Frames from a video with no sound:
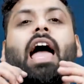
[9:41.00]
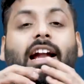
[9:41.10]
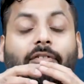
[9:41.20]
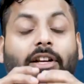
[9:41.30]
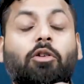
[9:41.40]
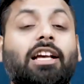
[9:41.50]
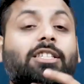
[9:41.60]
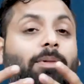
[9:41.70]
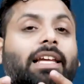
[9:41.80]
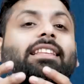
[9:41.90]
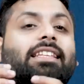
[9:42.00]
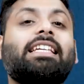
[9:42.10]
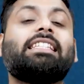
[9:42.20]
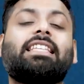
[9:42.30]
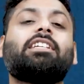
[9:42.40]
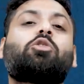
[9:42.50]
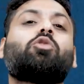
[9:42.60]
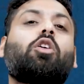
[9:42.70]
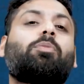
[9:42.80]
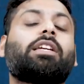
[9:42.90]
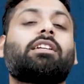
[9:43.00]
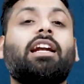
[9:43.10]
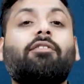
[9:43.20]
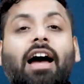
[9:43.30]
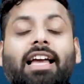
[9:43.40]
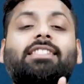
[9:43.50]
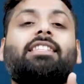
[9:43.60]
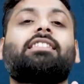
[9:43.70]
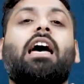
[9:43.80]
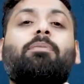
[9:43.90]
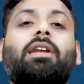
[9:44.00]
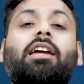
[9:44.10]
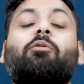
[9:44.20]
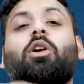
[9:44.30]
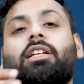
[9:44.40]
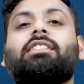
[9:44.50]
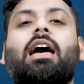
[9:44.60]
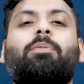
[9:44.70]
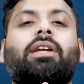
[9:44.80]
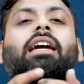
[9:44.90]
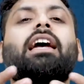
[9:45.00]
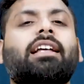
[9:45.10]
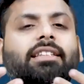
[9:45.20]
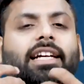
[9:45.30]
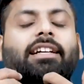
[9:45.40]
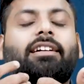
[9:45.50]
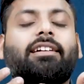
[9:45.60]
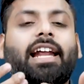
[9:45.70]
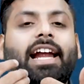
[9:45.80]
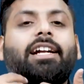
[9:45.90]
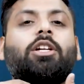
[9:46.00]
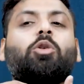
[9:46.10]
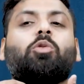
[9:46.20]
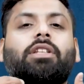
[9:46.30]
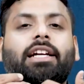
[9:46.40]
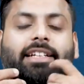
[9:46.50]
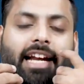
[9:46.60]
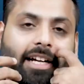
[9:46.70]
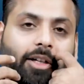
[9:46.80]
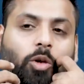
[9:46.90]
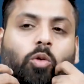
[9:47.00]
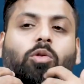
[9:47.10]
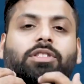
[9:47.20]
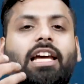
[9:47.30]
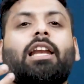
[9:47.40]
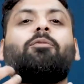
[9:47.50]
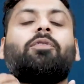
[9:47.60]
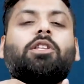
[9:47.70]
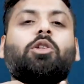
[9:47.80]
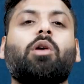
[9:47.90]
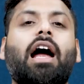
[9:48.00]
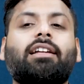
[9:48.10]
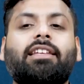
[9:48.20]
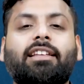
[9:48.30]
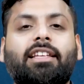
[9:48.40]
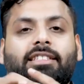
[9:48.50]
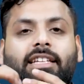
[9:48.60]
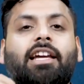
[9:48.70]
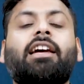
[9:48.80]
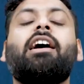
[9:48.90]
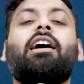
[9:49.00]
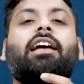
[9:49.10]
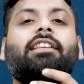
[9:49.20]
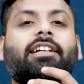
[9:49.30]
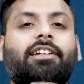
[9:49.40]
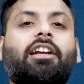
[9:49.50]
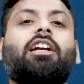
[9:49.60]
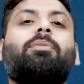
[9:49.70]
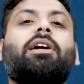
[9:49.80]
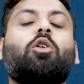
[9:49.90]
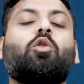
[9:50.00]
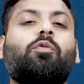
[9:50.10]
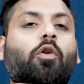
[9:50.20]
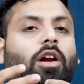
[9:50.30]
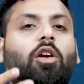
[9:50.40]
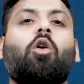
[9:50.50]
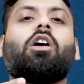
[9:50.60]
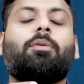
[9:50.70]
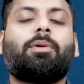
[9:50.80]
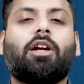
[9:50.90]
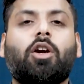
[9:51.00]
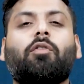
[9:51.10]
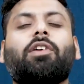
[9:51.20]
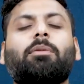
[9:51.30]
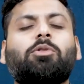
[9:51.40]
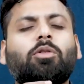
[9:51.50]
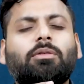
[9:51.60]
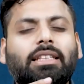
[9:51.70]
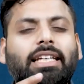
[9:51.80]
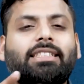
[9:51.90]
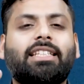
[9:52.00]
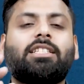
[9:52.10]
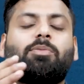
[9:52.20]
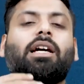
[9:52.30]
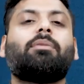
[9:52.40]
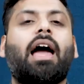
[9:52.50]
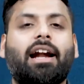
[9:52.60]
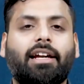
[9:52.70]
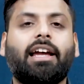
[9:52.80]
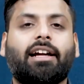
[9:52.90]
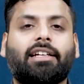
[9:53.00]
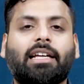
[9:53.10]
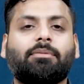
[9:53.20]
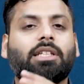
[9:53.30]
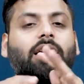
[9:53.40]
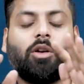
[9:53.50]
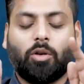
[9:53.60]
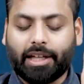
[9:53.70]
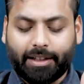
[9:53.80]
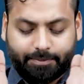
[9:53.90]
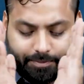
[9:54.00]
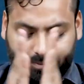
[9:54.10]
and when you explain these things to your patient, now why is this happening, what is happening, they tend to gel up with you, and then they stay in the treatment loop for a longer period of time. So these things become handy at times. Okay.